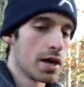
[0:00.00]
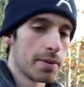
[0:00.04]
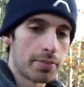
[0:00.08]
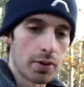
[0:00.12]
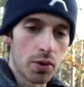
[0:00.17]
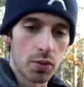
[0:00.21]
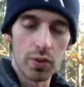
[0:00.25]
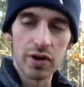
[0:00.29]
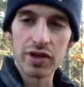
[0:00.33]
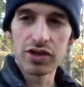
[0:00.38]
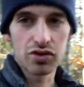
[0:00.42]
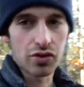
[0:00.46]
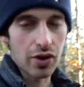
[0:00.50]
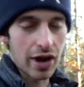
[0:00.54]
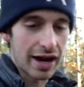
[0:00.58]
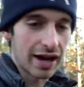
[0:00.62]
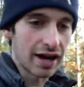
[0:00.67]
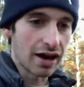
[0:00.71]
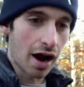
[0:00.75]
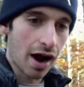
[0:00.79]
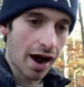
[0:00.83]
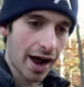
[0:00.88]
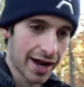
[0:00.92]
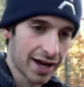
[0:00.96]
But with
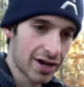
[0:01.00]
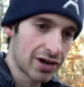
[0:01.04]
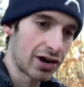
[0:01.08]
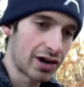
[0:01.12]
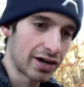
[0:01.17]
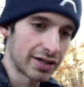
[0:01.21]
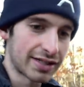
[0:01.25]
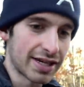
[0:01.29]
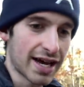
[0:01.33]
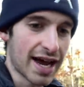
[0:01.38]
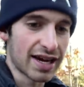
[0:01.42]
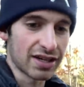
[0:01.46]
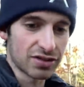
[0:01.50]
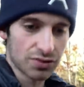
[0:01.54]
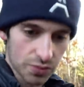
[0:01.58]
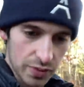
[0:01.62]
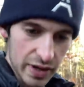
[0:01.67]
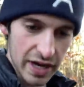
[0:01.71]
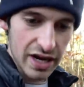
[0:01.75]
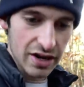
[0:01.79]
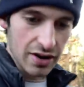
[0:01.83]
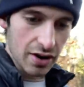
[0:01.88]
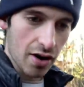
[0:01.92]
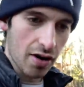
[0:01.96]
training eye contact,
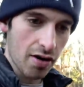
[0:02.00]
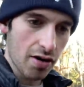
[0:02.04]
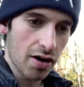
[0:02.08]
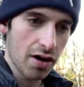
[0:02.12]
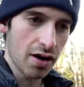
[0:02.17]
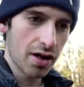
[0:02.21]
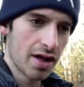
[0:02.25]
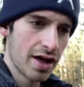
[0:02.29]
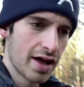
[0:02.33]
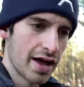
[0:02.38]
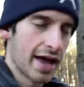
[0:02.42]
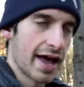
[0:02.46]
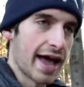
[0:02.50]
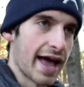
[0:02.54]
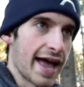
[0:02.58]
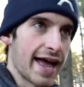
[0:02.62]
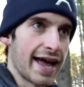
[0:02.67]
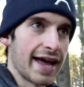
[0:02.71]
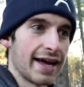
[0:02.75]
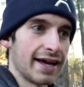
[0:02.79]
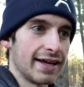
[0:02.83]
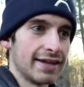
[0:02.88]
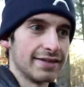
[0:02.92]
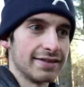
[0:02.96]
recall,
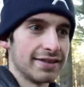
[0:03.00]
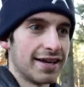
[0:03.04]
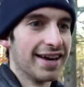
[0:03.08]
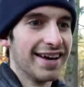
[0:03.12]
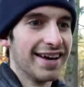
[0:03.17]
and